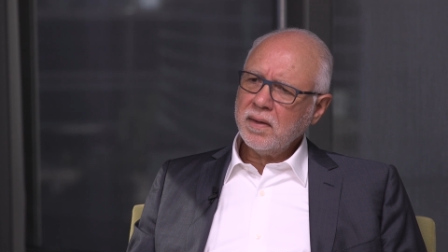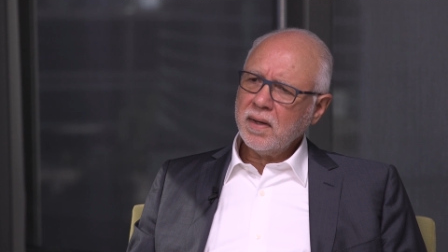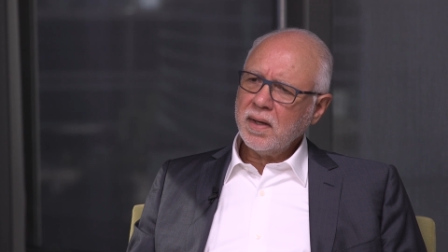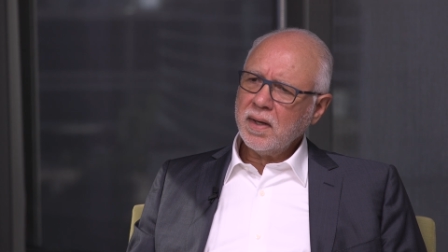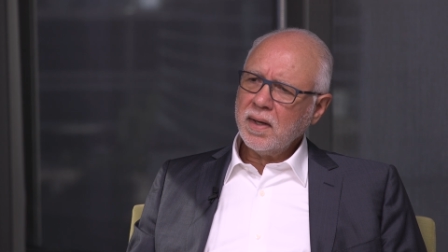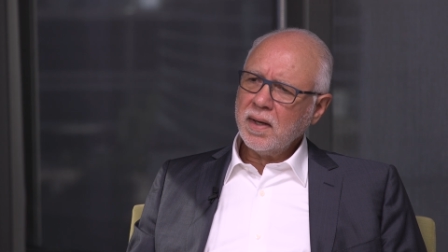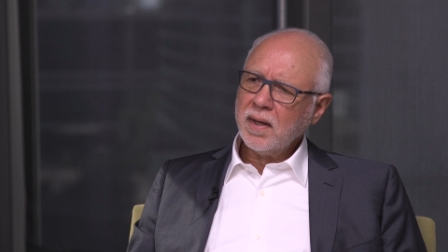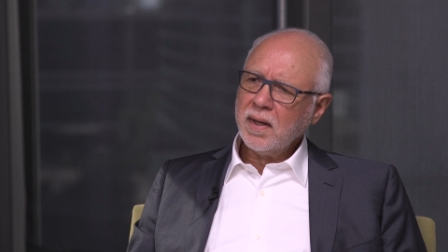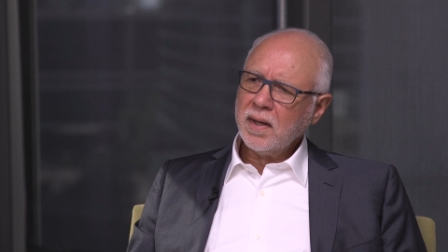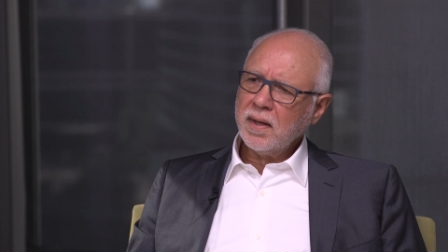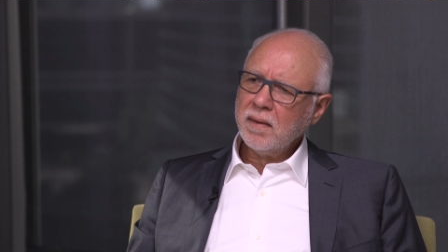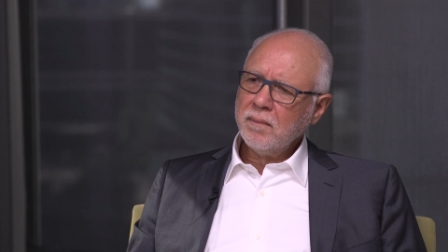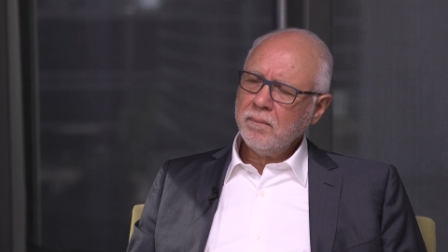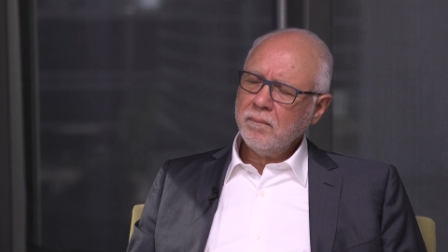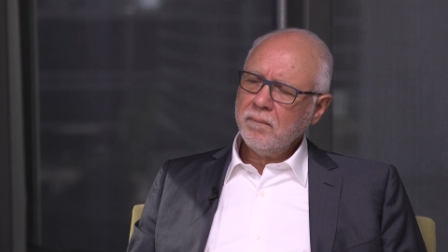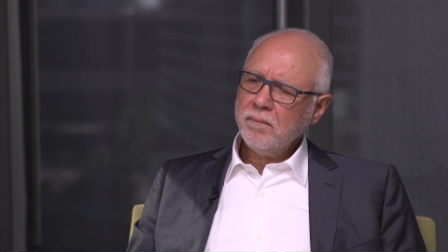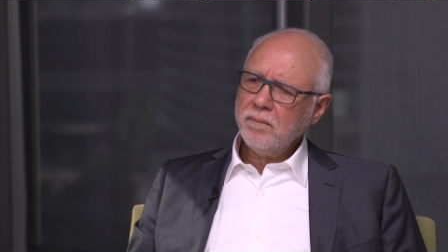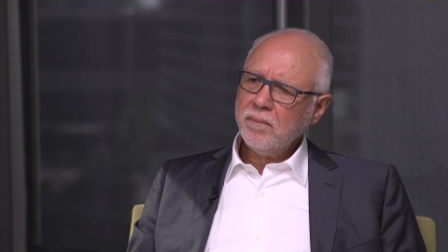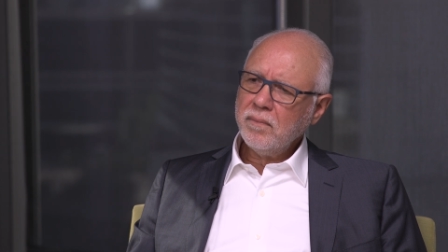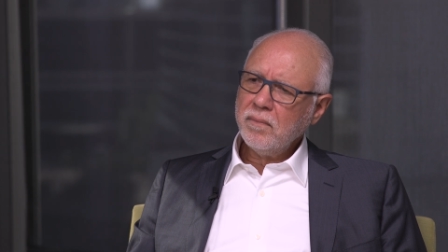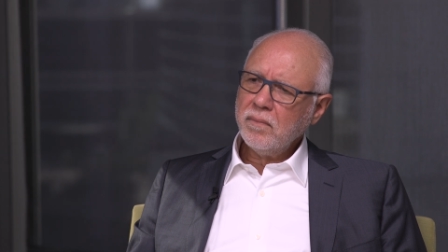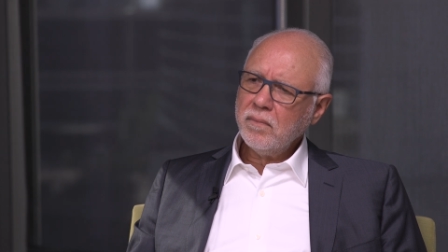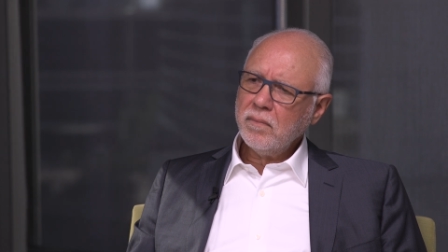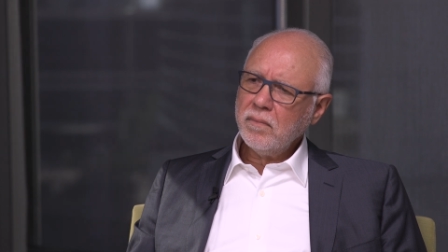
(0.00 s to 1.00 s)

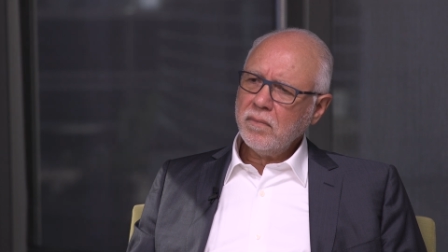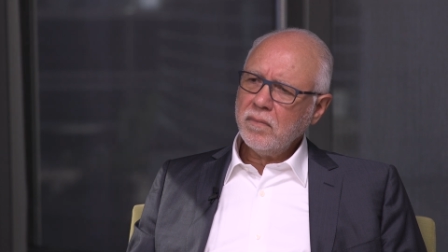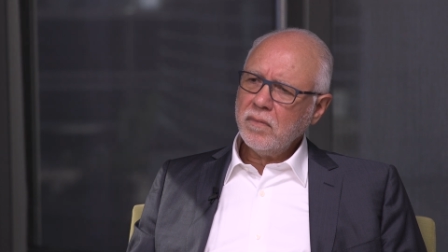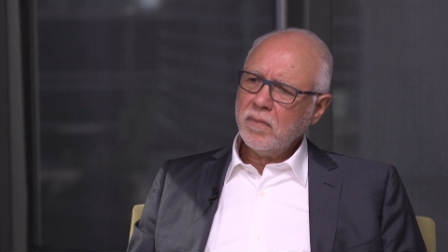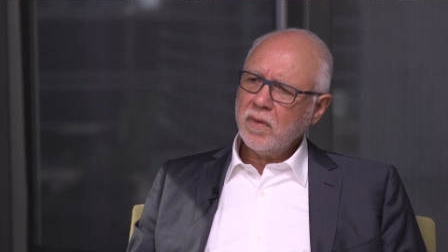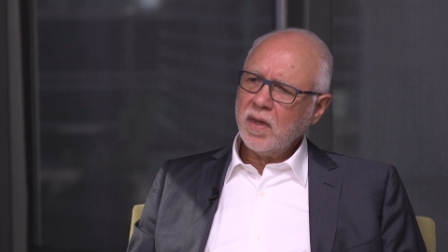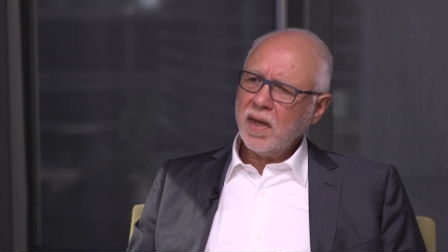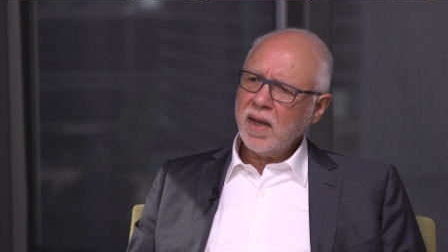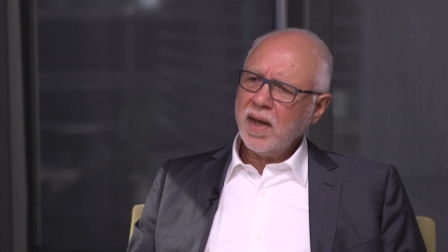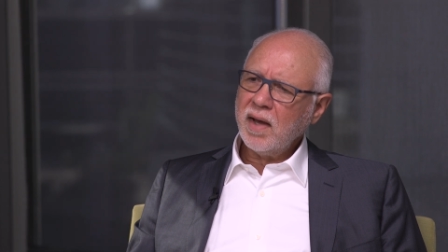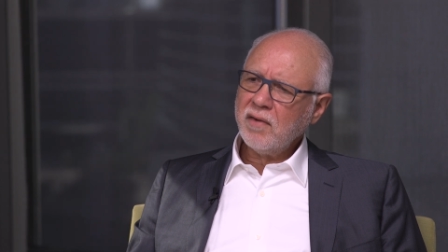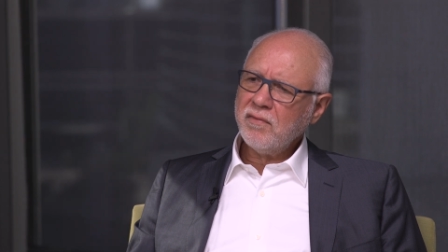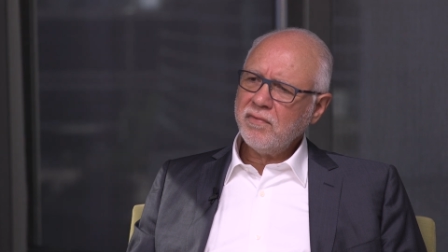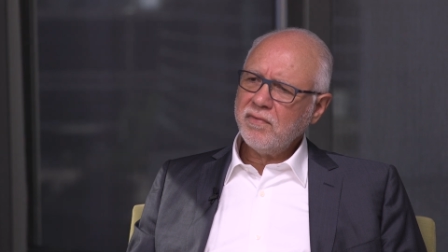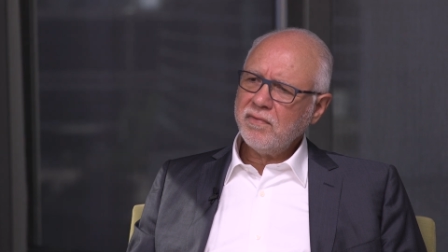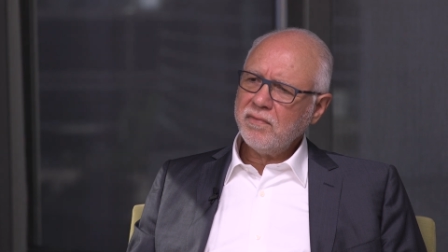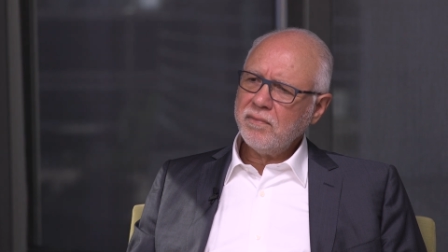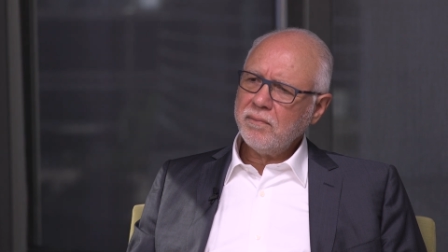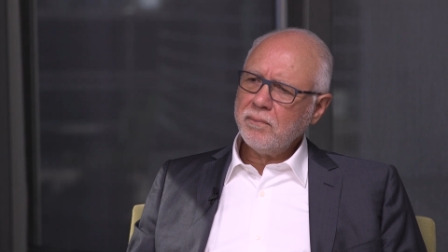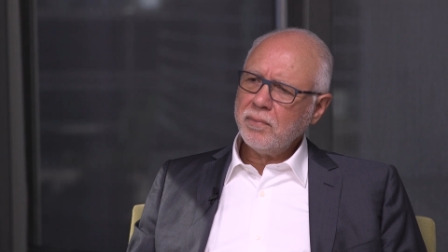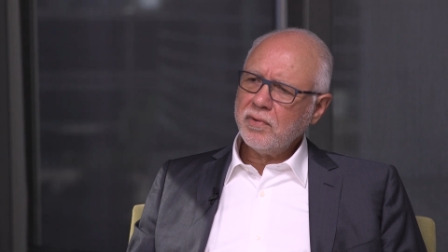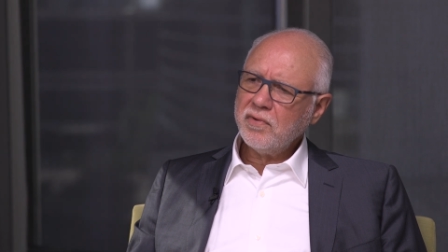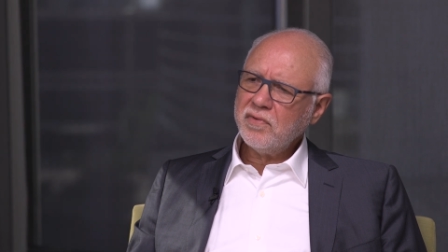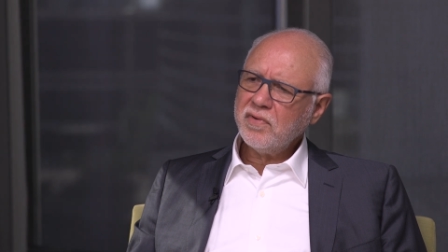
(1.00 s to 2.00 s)
um, they have
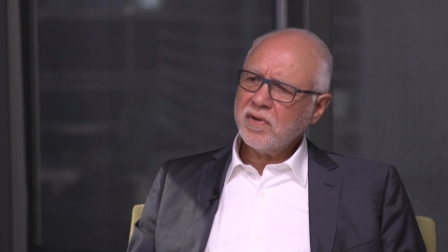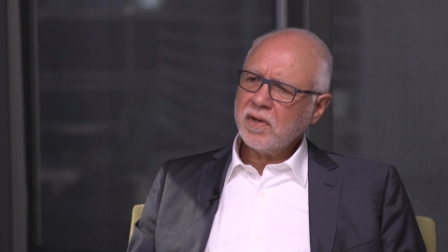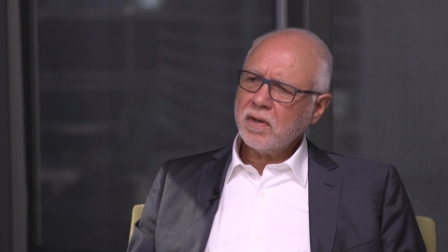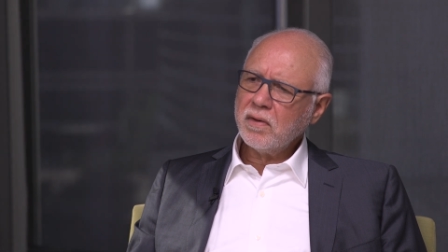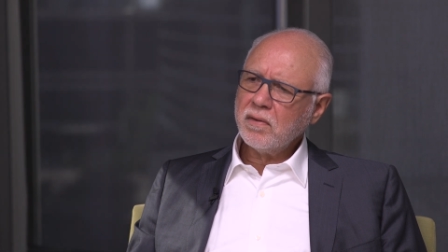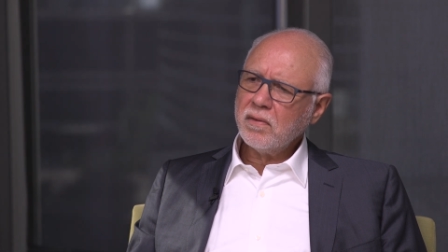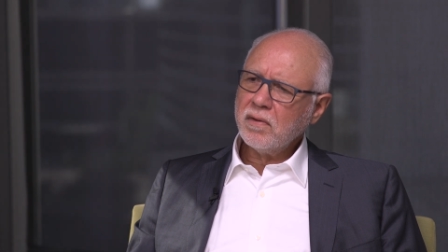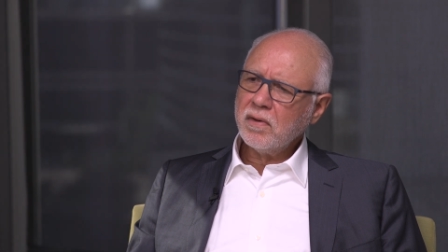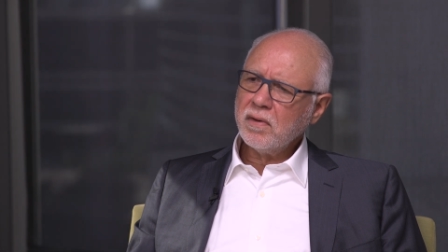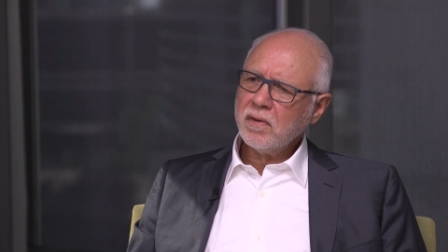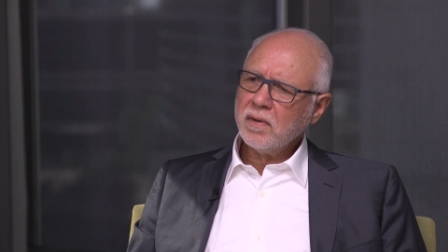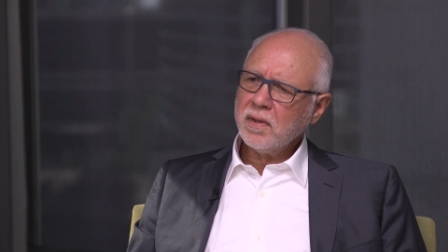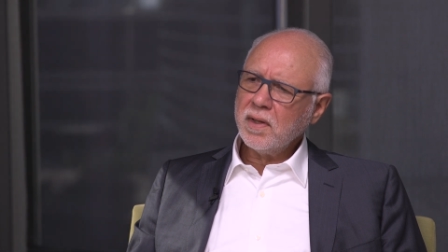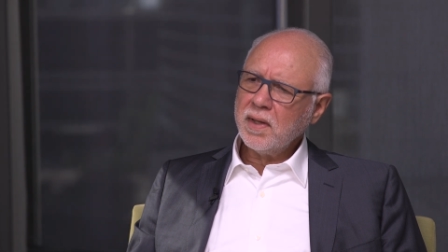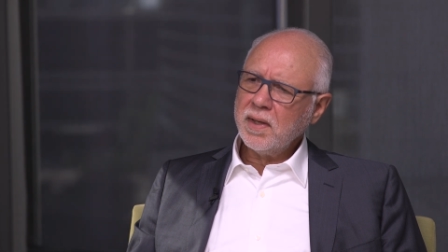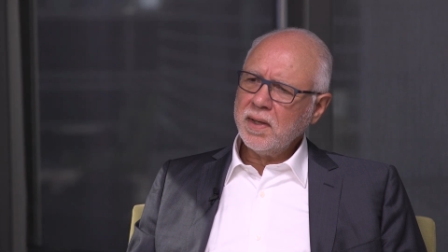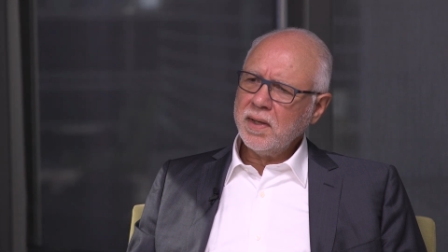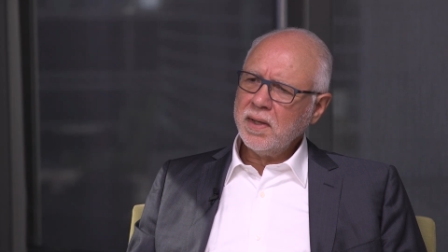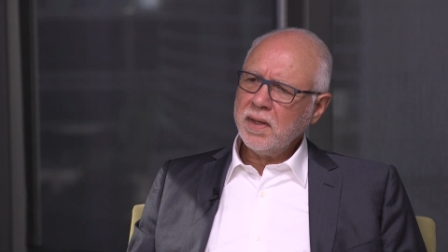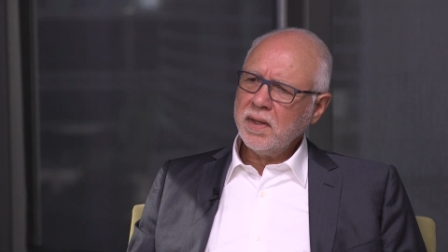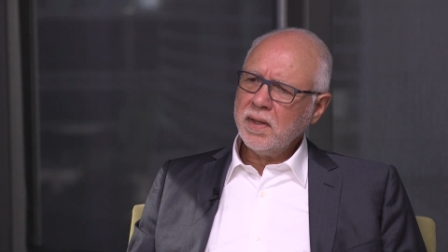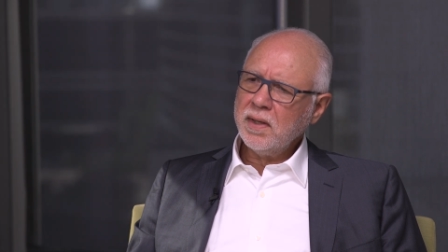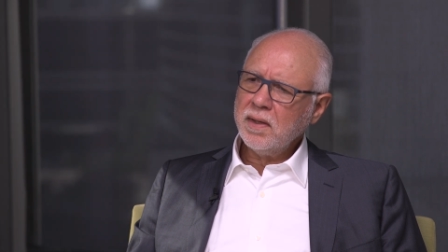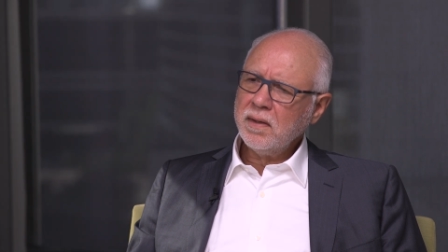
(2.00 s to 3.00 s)

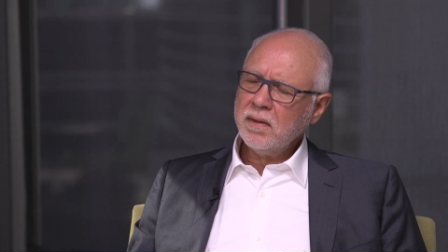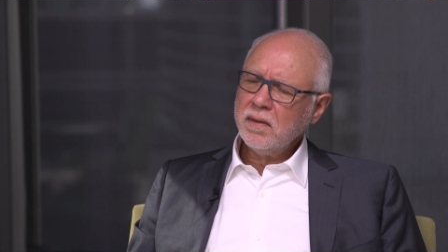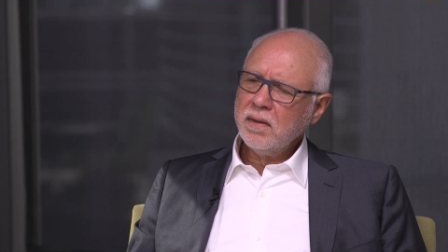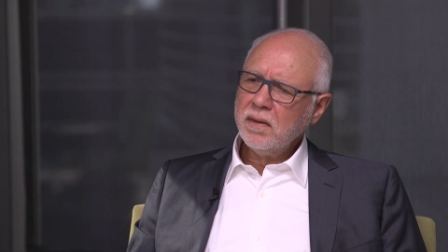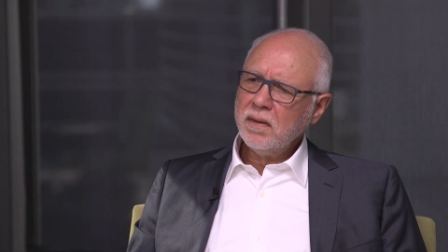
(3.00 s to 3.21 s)
particularly